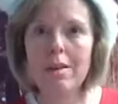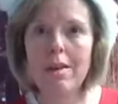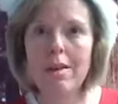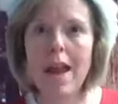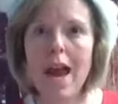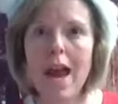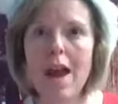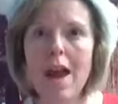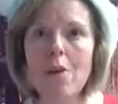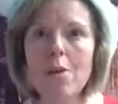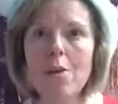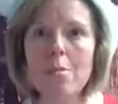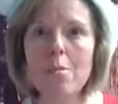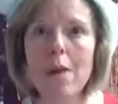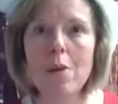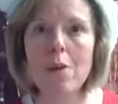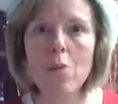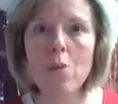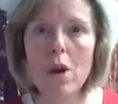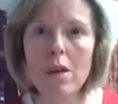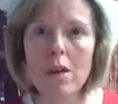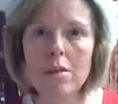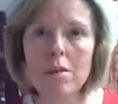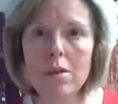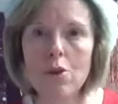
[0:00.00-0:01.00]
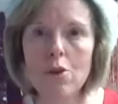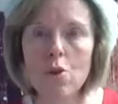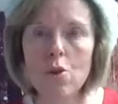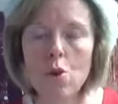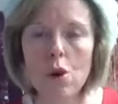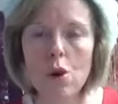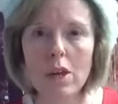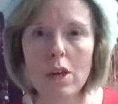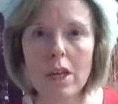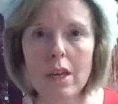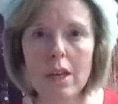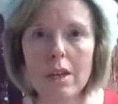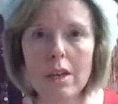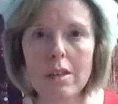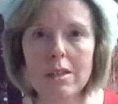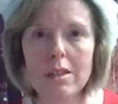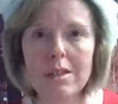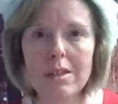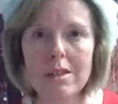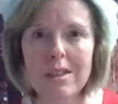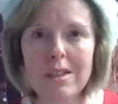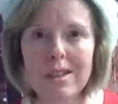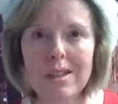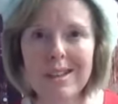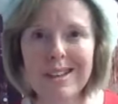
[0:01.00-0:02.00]
now, am I one of the cool
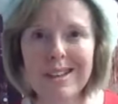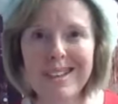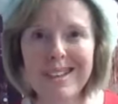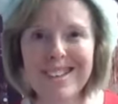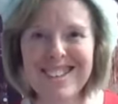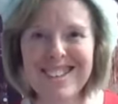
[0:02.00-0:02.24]
kids?